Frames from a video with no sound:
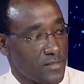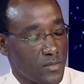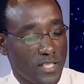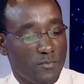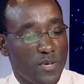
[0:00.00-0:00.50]

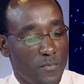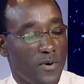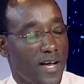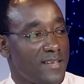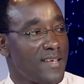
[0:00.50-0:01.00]
so that
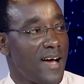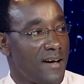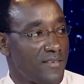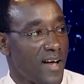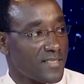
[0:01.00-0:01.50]
people can
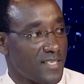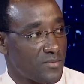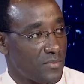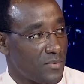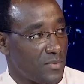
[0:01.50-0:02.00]
have access
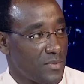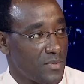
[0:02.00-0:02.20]
to